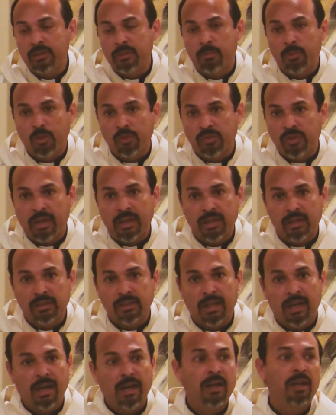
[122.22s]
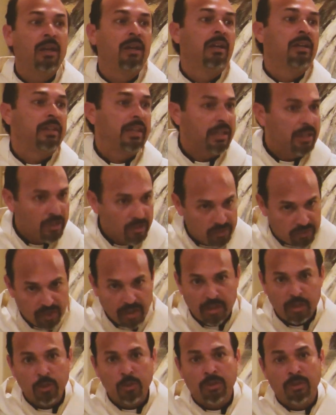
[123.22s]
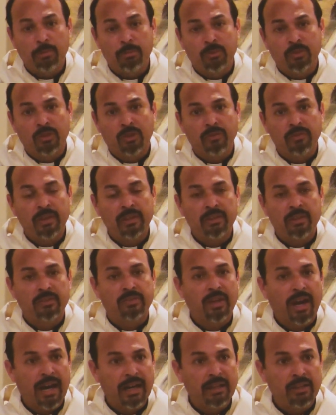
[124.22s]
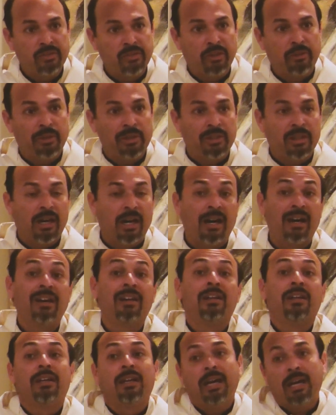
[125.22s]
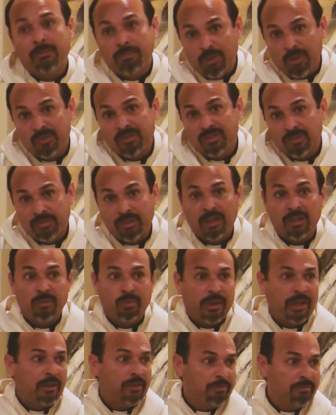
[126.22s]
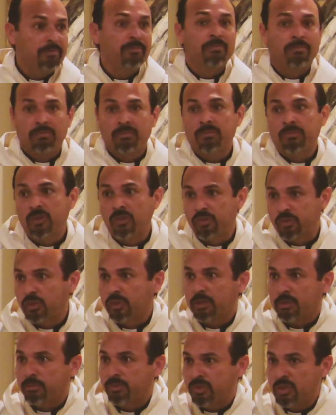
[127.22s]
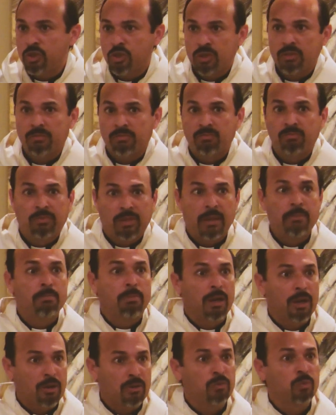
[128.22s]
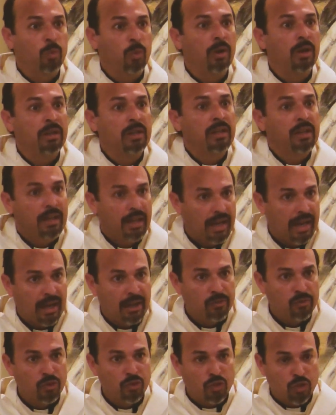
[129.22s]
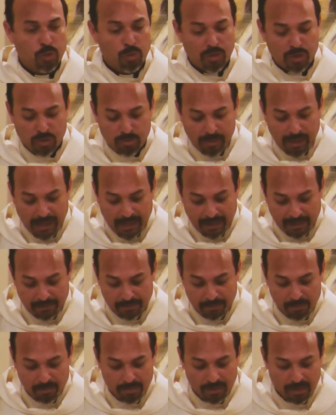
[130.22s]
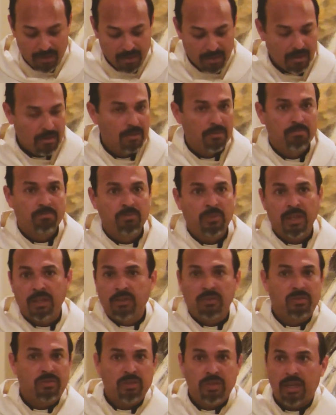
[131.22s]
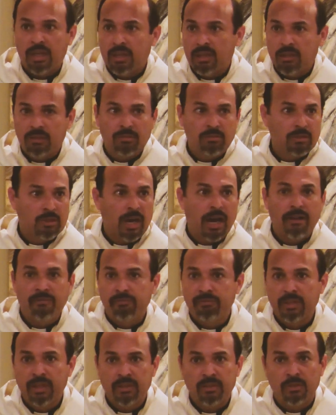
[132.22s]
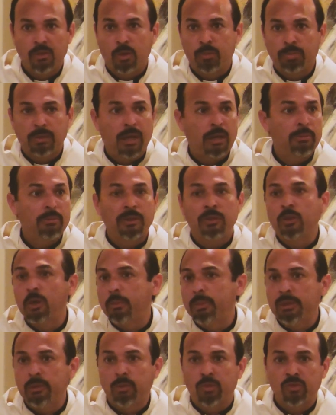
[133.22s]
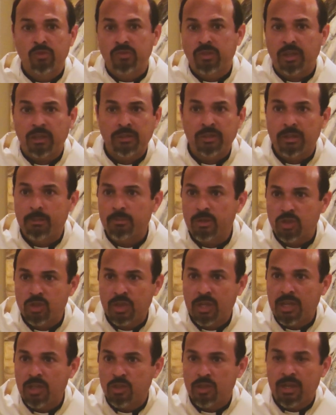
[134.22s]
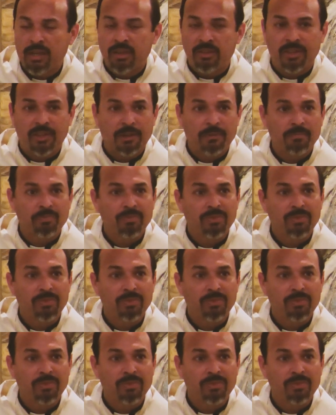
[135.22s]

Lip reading: the Mosaic law. They continued observing the dietary law. And most of all, well, the circumcision that marked one as a Jewish man. They didn't see any conflict, no problem, and nobody was telling them to change anything.